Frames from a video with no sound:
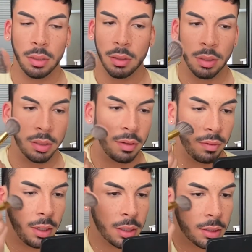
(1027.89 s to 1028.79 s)
dust off the
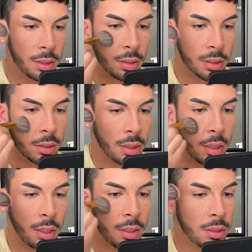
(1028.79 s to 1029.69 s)
excess,
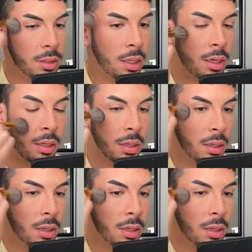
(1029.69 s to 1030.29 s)
and then set it,